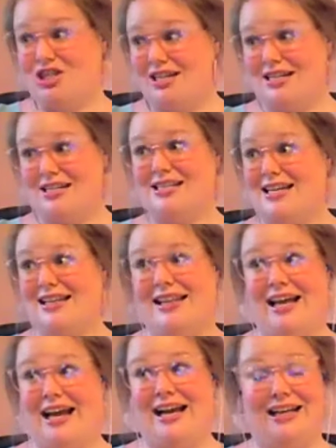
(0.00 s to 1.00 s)
She has seen
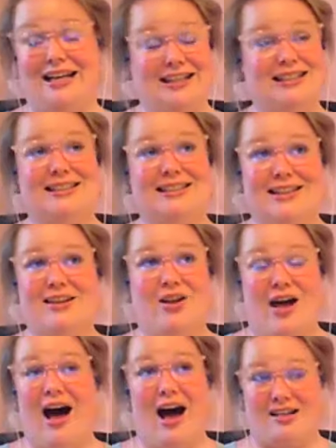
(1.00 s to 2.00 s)
like
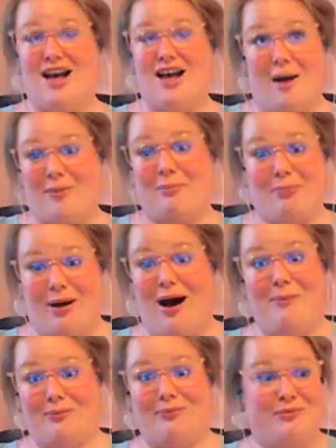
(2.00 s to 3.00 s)
atomic
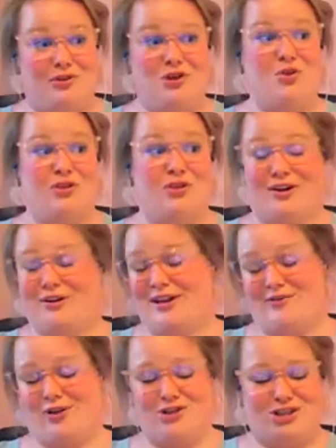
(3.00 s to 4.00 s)
bomb nuclear
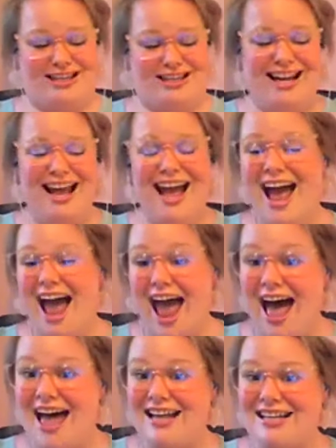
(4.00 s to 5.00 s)
level shit
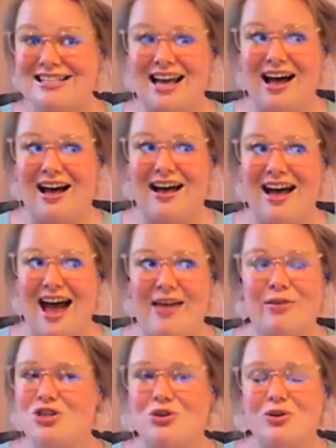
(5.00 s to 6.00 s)
and
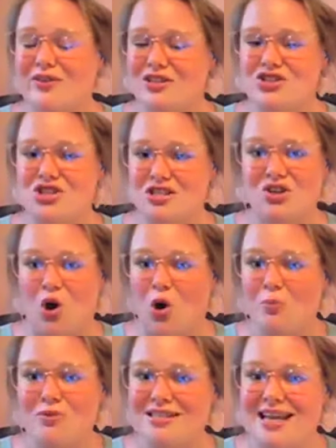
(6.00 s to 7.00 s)
the two of us just
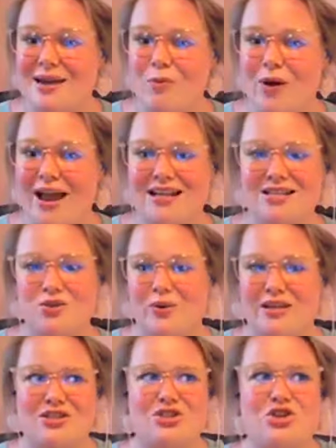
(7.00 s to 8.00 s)
cope the same way and so
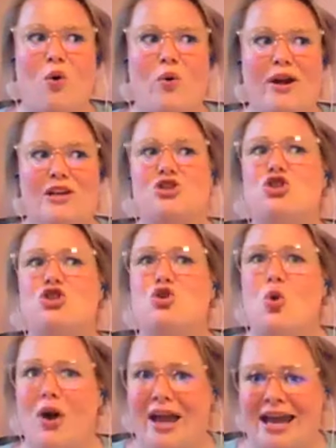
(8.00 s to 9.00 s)
we so
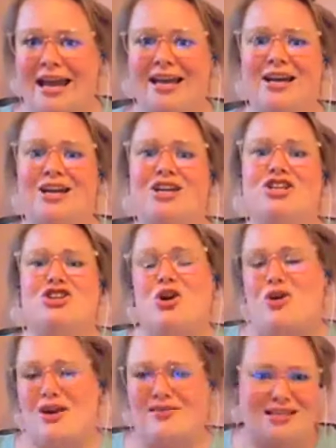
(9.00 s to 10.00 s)
enjoy
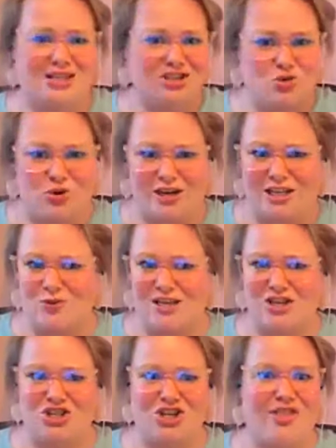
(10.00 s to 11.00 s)
sharing these stories with
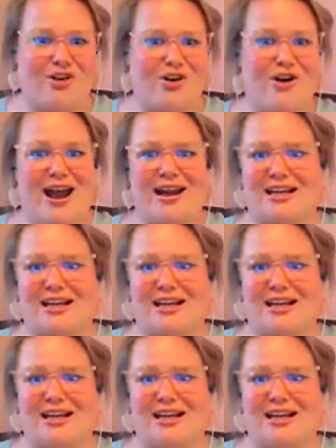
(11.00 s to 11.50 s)
each other and